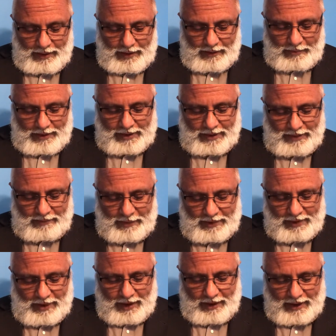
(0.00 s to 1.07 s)
But
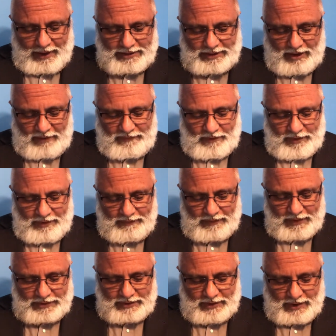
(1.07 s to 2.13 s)
God has not forgiven us in